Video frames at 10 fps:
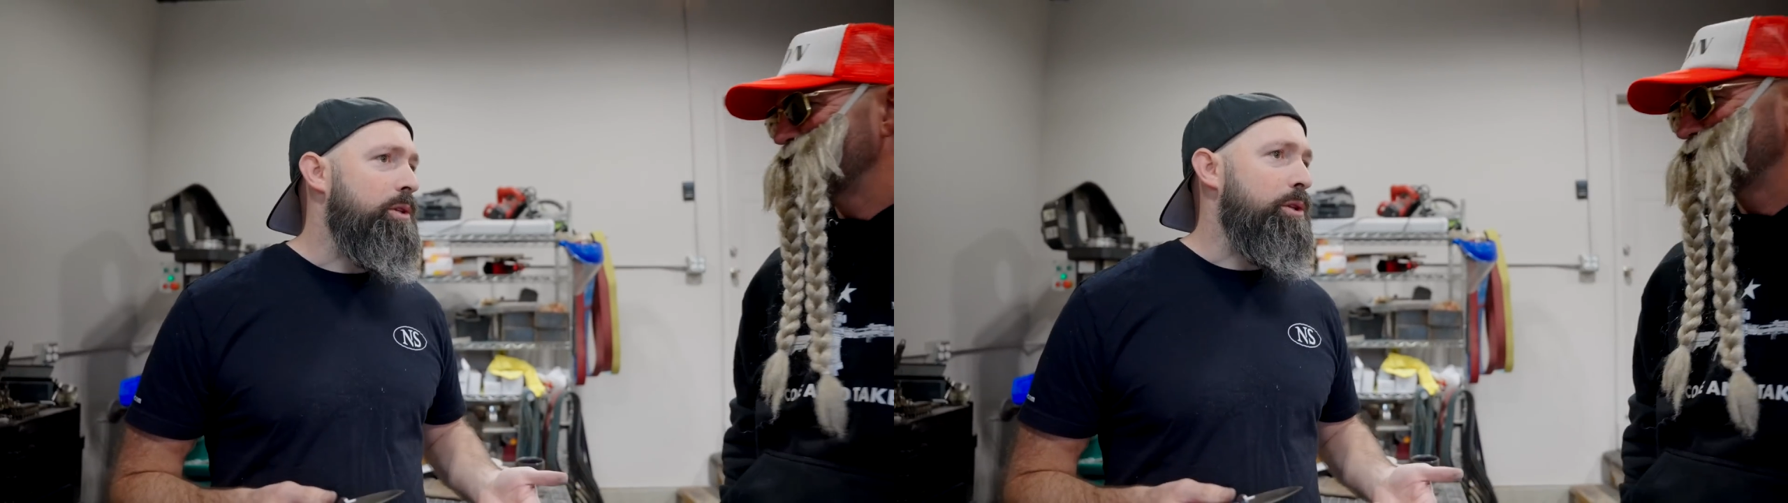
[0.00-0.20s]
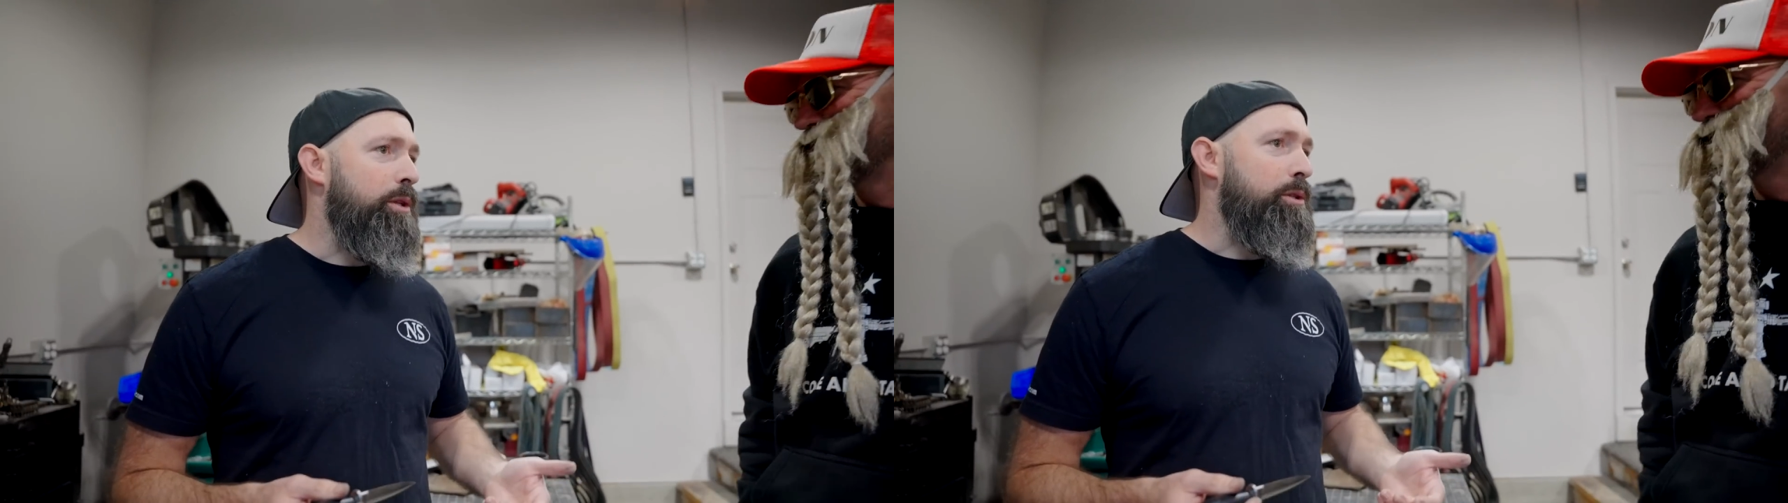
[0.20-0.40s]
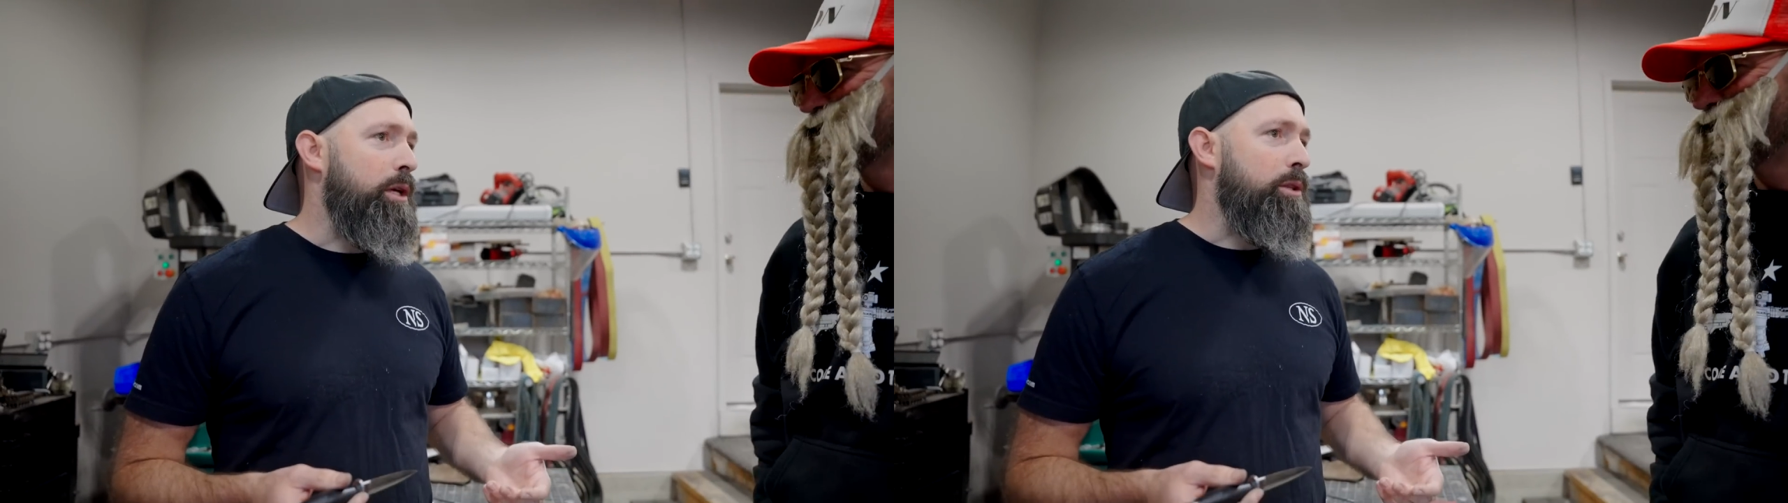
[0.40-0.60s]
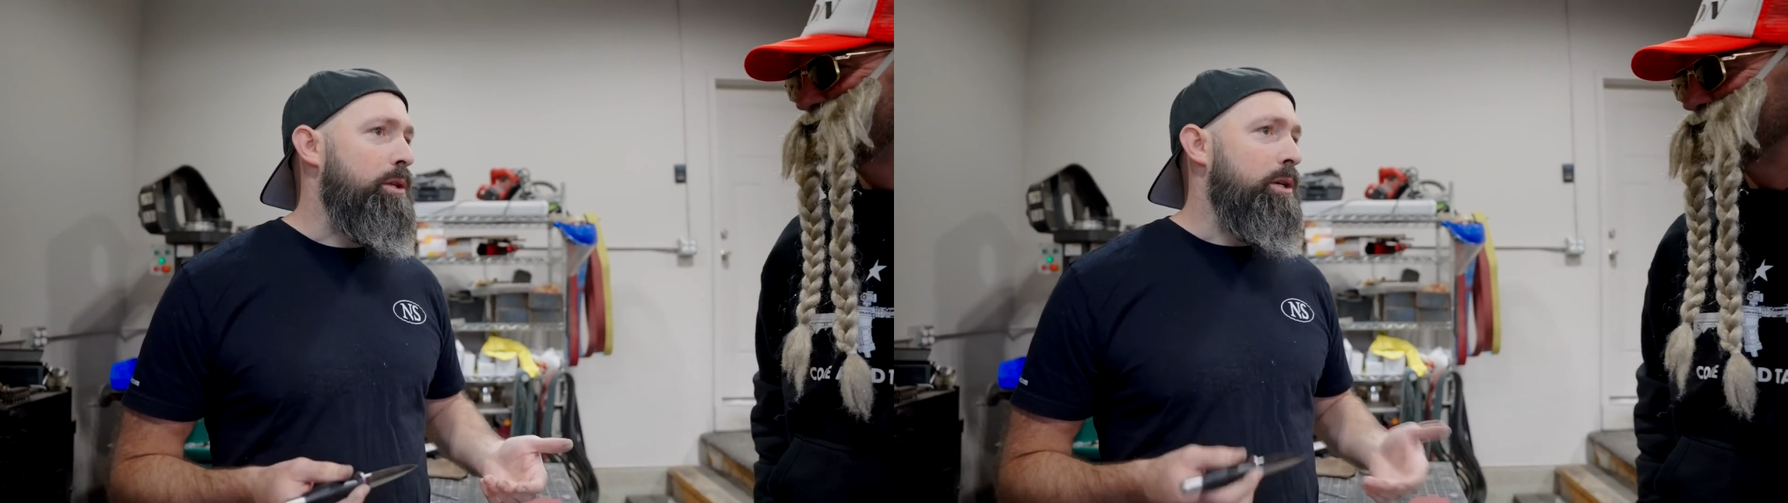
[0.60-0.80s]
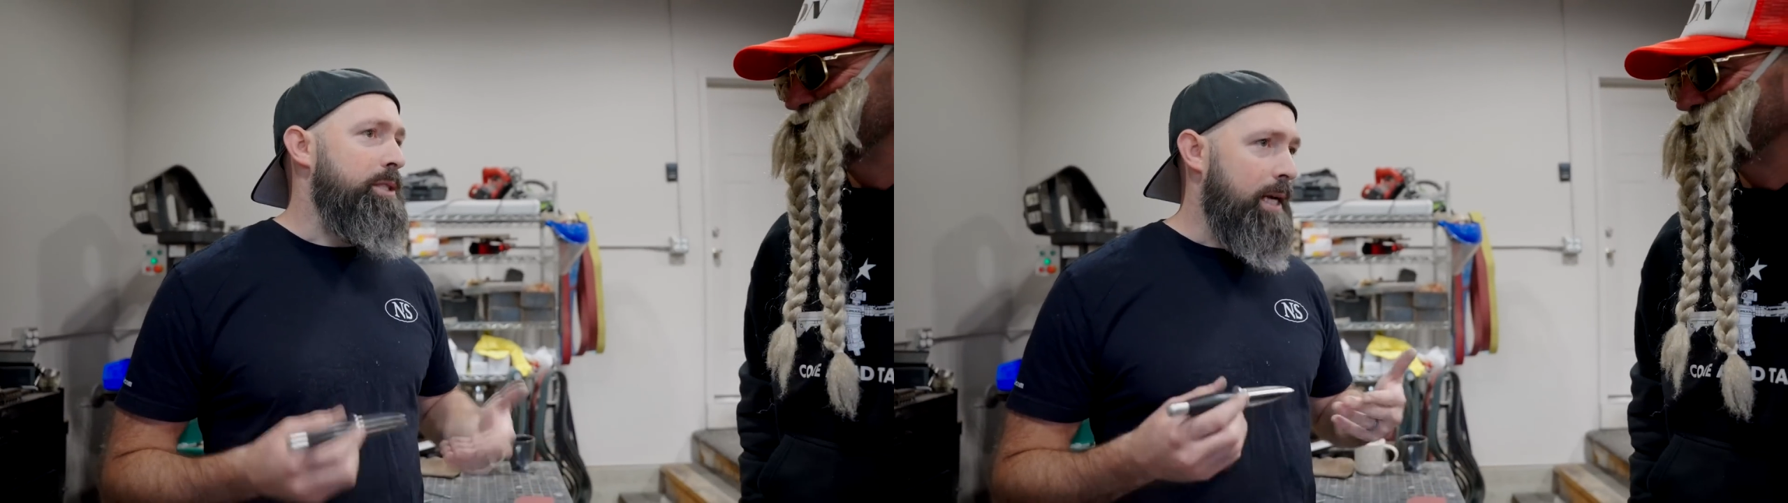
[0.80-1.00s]

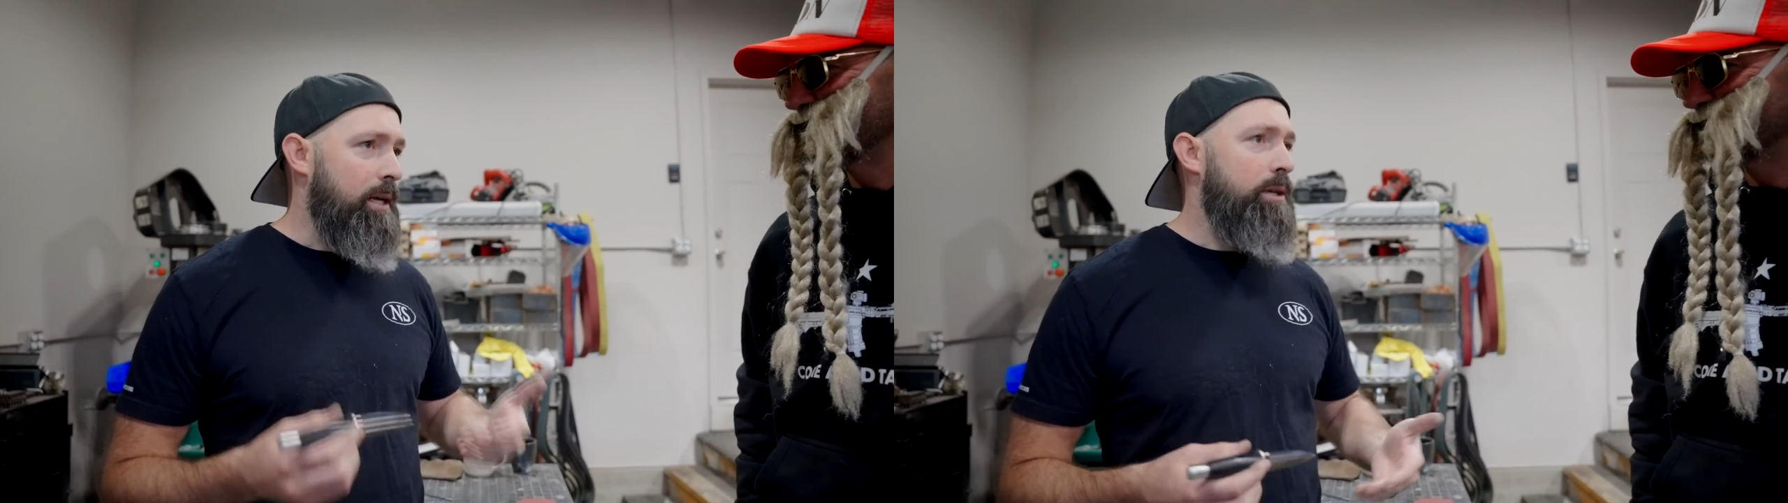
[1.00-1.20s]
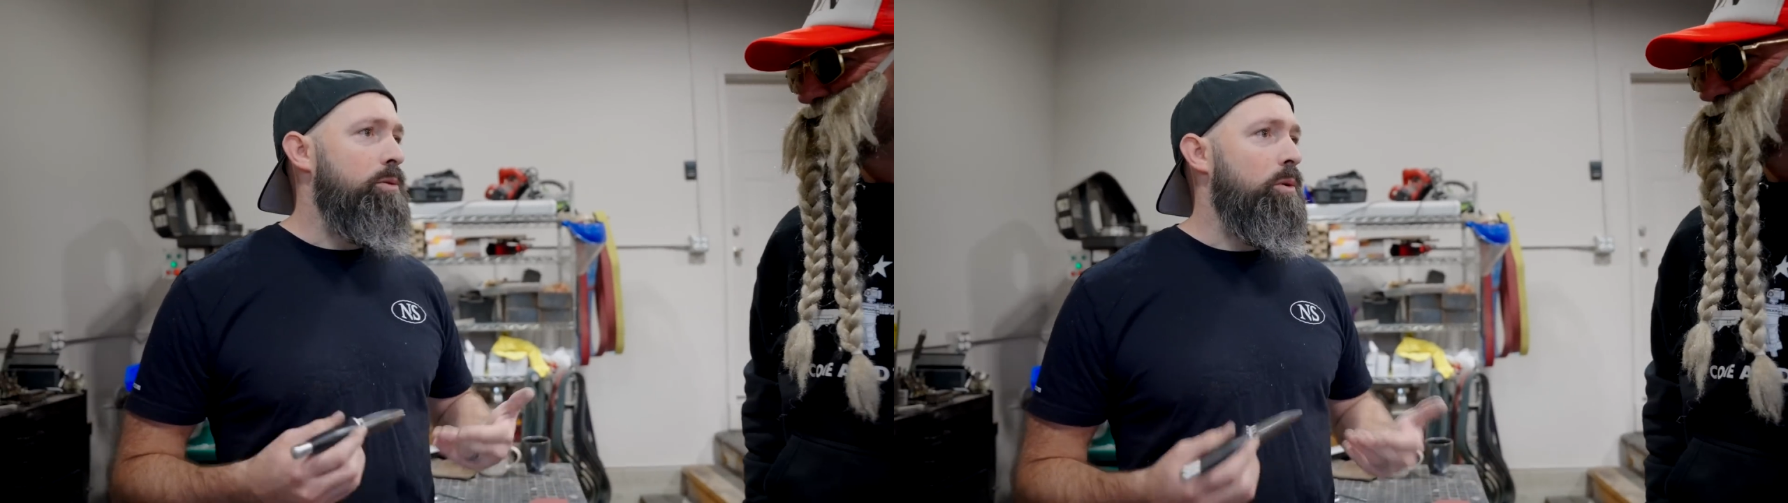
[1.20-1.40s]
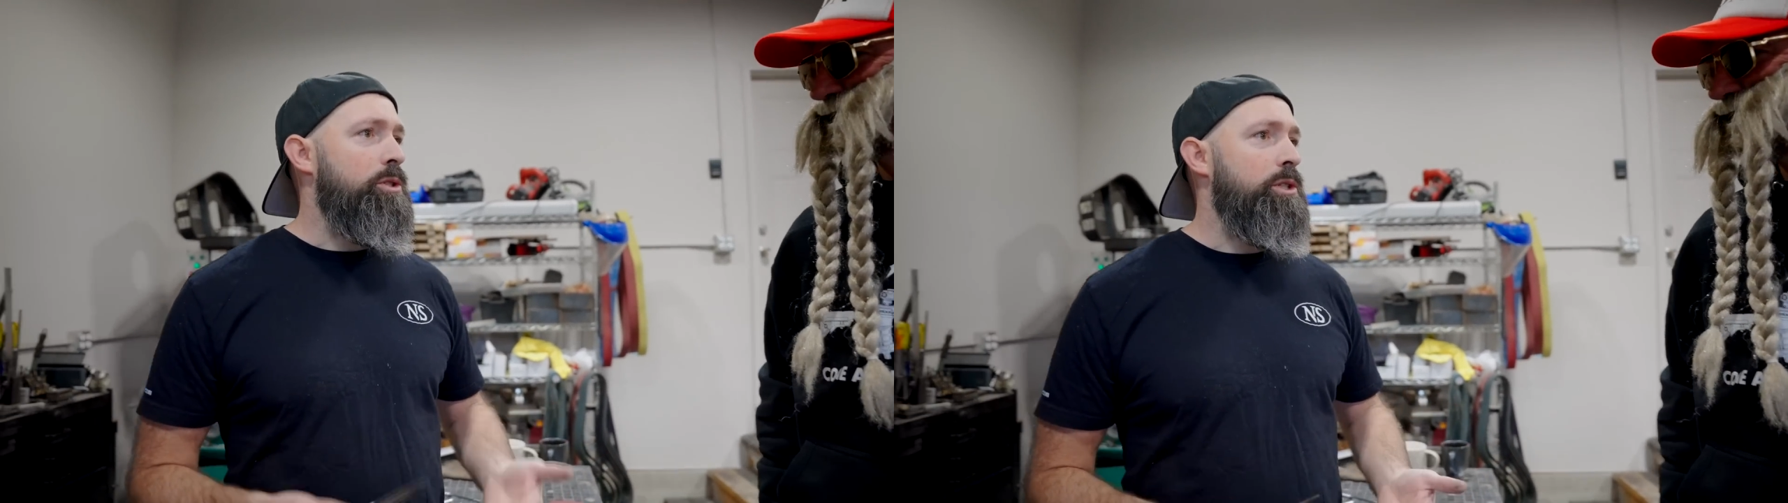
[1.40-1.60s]
the Italian word